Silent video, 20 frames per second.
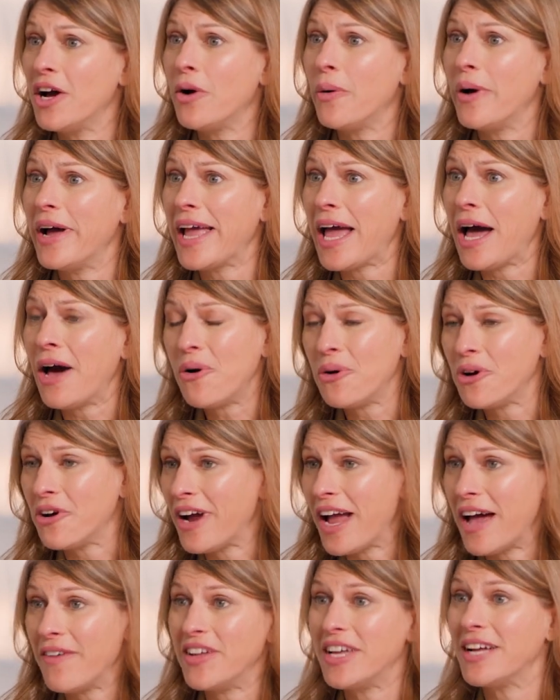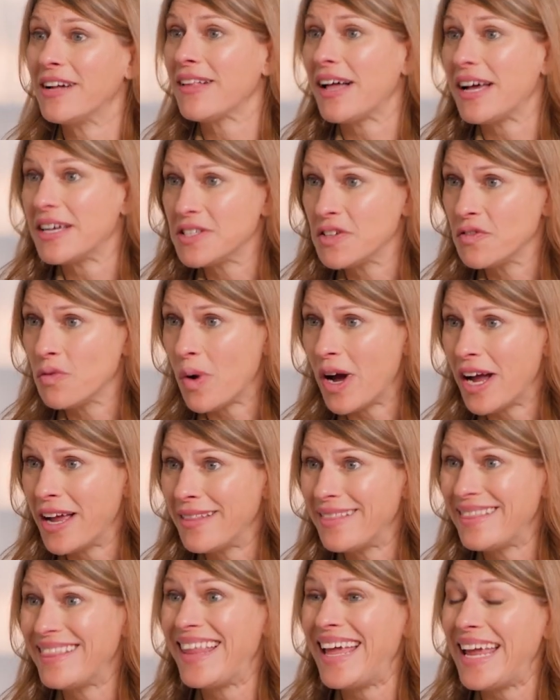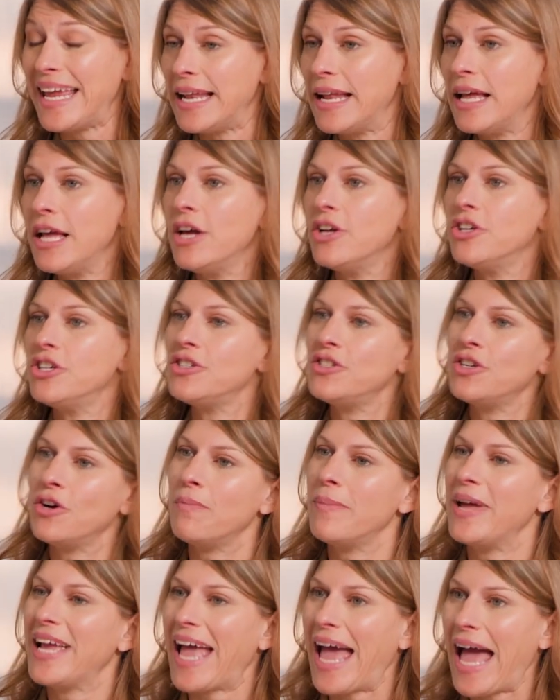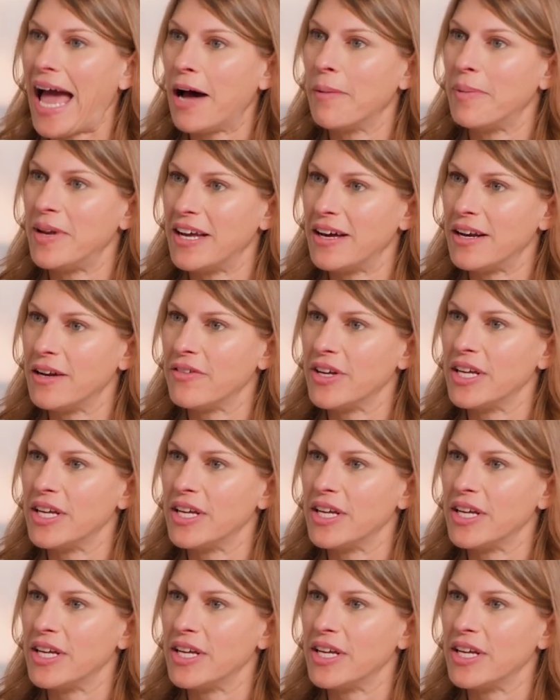going out or having a glass of wine late. Just don't make a habit out of